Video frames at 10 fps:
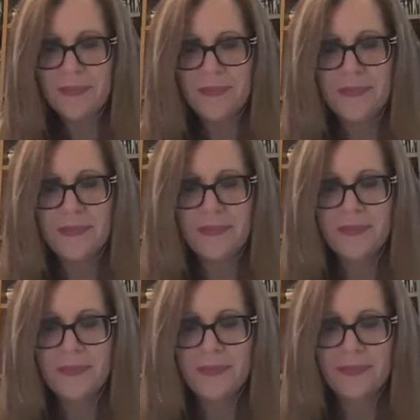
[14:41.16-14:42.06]

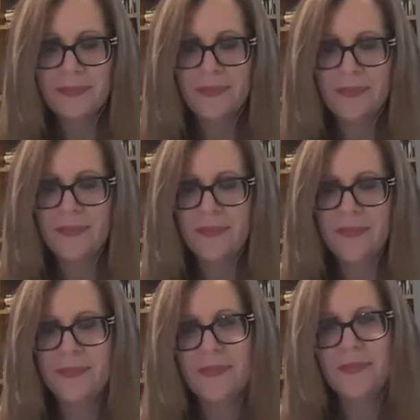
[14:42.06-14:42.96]

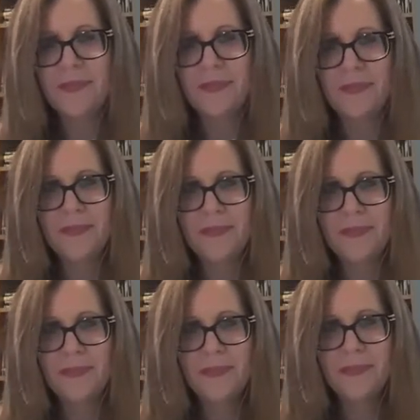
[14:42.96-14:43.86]

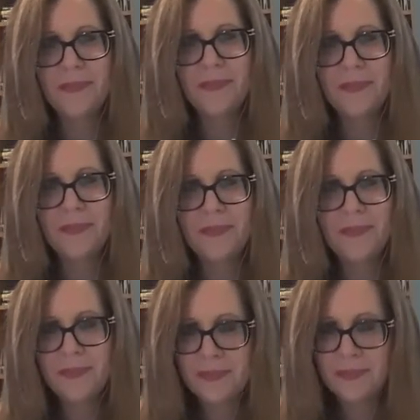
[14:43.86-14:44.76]

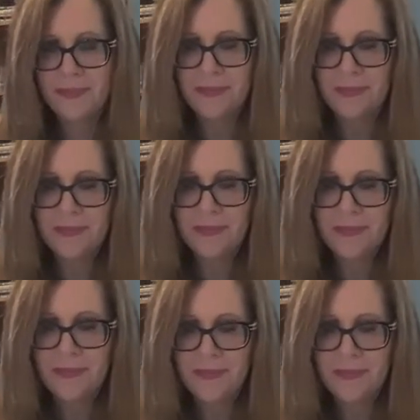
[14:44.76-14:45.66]

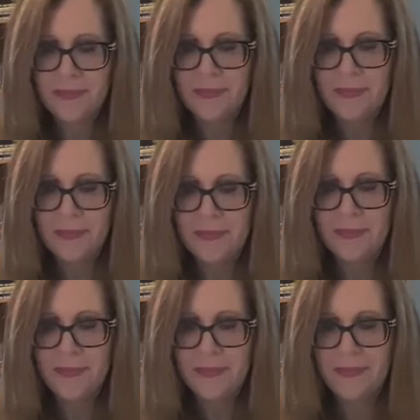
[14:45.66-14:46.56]

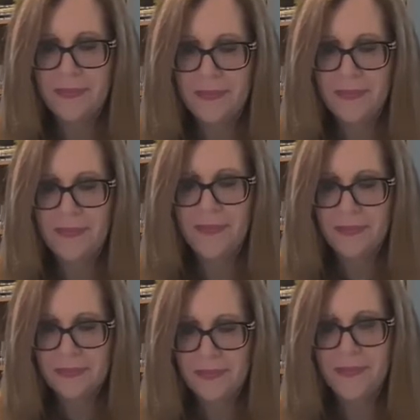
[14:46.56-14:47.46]

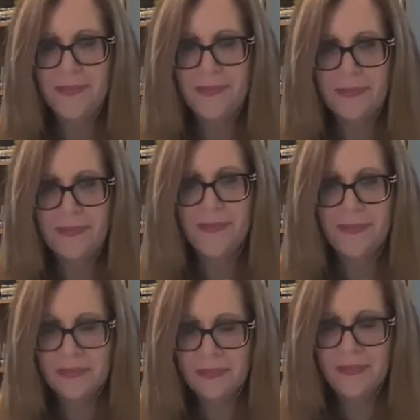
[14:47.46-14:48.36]

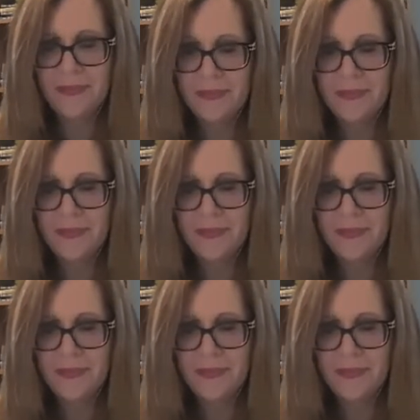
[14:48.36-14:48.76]
No words are spoken by the person on screen.